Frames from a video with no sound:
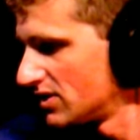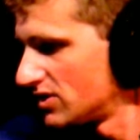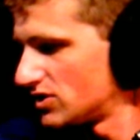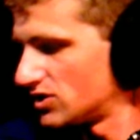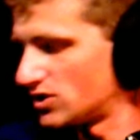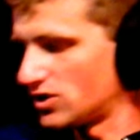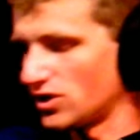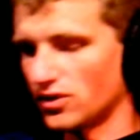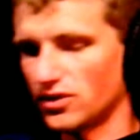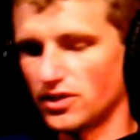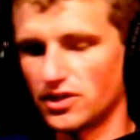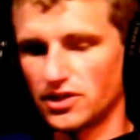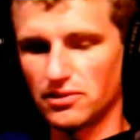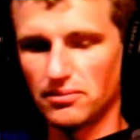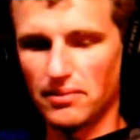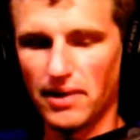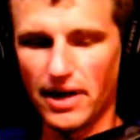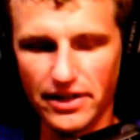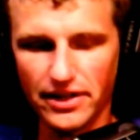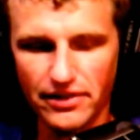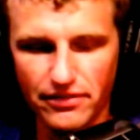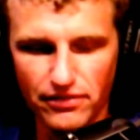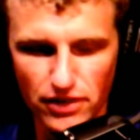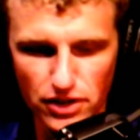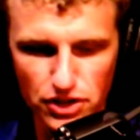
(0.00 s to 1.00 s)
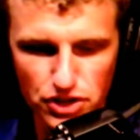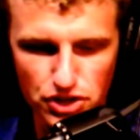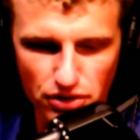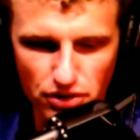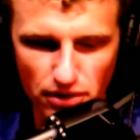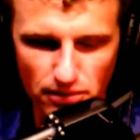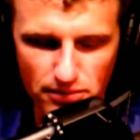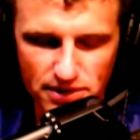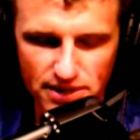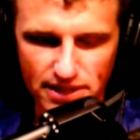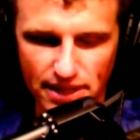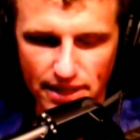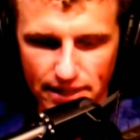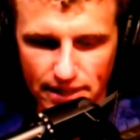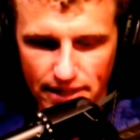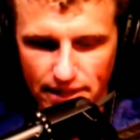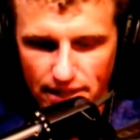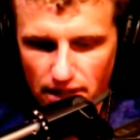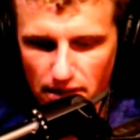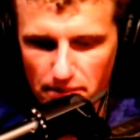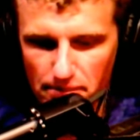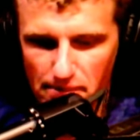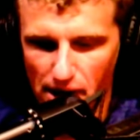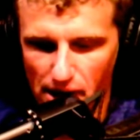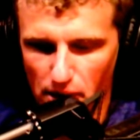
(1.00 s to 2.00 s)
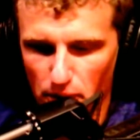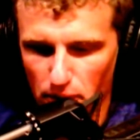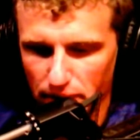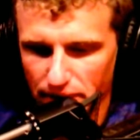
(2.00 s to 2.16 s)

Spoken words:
So the demonic virtue, I'm setting to come out